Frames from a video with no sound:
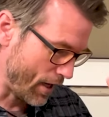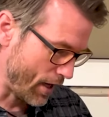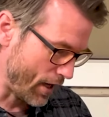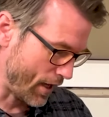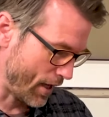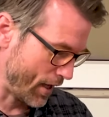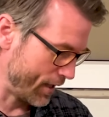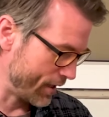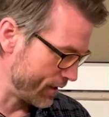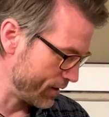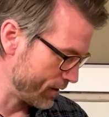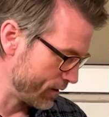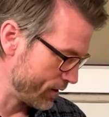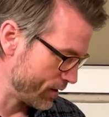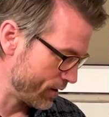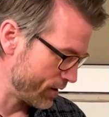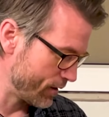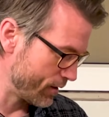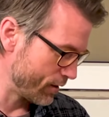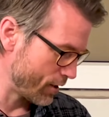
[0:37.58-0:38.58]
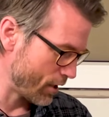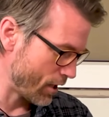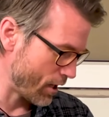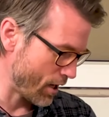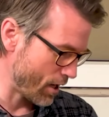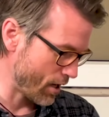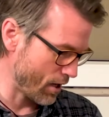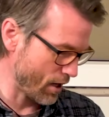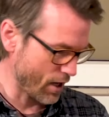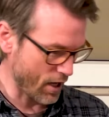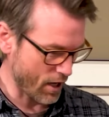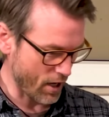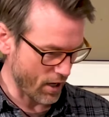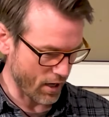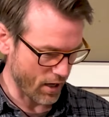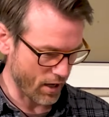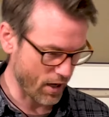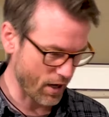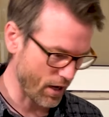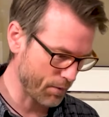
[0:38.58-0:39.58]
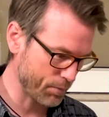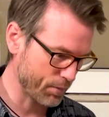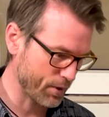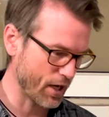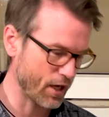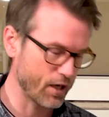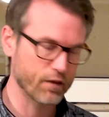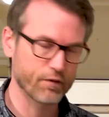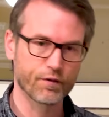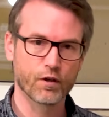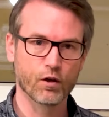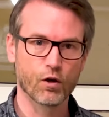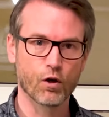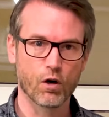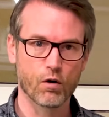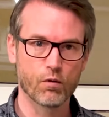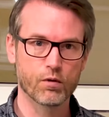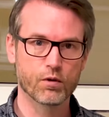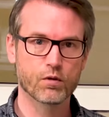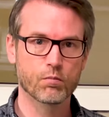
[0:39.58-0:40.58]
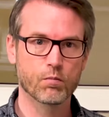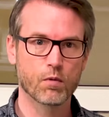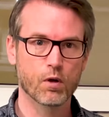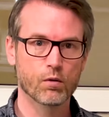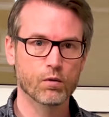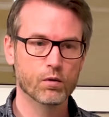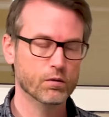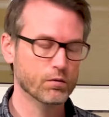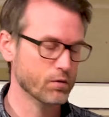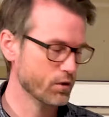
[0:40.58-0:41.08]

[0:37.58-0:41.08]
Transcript: And I'm kind of in a hurry tomorrow,